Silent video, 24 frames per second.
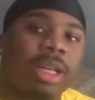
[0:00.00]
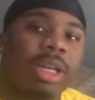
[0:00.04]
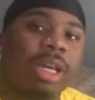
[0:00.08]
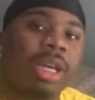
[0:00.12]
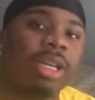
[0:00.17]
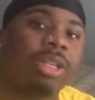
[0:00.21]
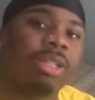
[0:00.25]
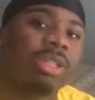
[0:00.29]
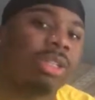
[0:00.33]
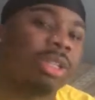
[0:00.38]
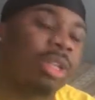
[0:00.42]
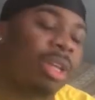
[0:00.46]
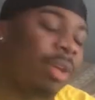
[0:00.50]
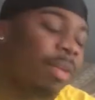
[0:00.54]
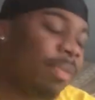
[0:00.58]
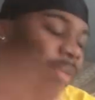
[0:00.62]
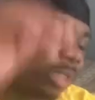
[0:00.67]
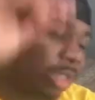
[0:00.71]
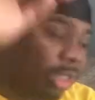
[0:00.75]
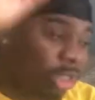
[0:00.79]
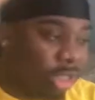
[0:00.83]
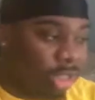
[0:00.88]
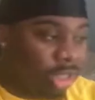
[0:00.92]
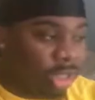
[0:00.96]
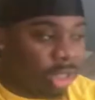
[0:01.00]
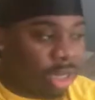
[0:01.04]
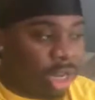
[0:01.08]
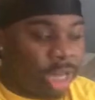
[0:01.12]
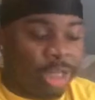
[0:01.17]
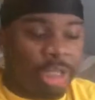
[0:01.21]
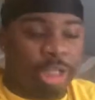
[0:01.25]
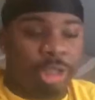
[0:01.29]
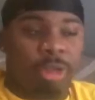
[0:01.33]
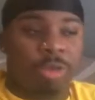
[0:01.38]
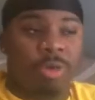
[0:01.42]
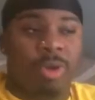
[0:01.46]
It was just
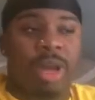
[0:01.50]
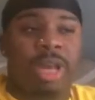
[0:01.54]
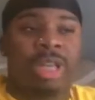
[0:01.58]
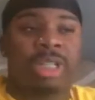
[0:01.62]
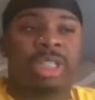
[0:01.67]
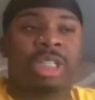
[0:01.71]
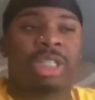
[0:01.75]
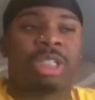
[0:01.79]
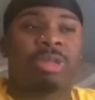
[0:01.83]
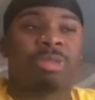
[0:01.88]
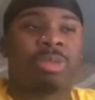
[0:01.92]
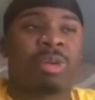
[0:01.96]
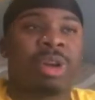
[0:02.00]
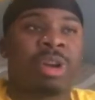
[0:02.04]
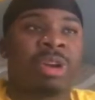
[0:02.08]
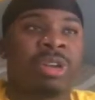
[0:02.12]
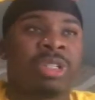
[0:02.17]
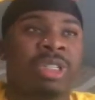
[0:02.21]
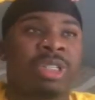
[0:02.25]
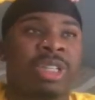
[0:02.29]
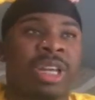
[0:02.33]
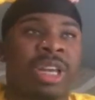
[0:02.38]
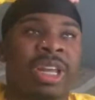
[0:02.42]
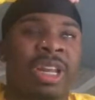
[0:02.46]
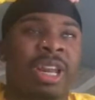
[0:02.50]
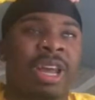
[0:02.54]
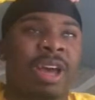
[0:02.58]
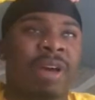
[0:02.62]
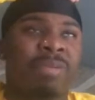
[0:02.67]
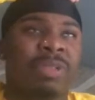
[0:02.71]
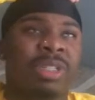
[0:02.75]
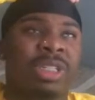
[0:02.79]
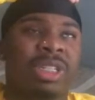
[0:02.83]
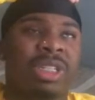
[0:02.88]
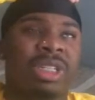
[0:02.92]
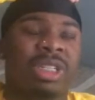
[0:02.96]
such a crazy experience, and I
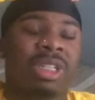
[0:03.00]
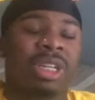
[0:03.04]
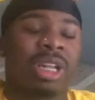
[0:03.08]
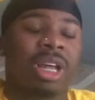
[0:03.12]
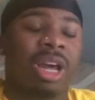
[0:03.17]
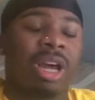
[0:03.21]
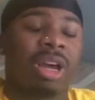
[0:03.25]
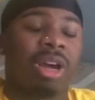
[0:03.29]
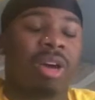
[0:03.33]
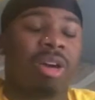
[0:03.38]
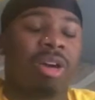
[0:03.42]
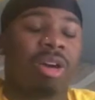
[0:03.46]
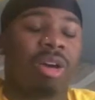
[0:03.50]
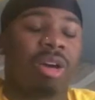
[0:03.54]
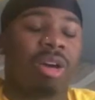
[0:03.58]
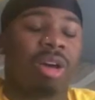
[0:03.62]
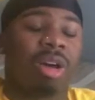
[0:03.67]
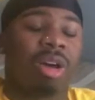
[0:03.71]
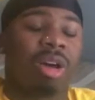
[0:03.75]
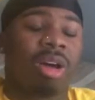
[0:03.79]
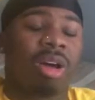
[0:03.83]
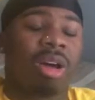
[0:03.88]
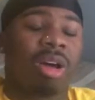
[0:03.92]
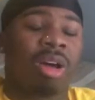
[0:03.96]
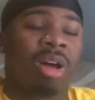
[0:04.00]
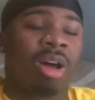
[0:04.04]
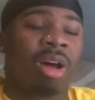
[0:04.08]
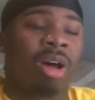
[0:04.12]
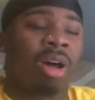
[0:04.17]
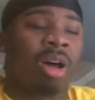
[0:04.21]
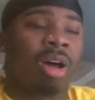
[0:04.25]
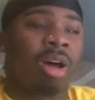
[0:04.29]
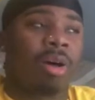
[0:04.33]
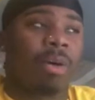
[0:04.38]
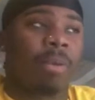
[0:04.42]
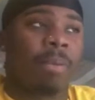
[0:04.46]
was just like,
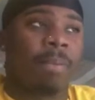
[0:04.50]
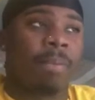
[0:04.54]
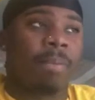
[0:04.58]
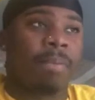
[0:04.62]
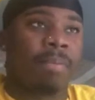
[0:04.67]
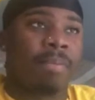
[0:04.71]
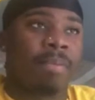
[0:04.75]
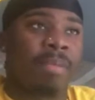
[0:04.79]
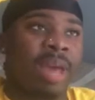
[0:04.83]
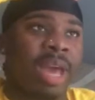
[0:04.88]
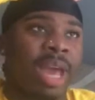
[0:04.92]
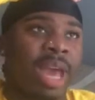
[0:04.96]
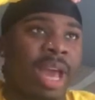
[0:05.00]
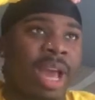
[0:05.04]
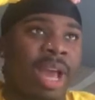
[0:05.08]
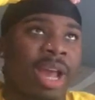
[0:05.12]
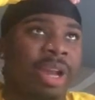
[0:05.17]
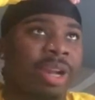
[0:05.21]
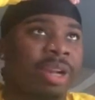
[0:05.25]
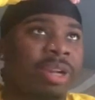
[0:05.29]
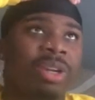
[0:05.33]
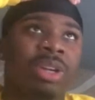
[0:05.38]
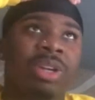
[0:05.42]
oh man,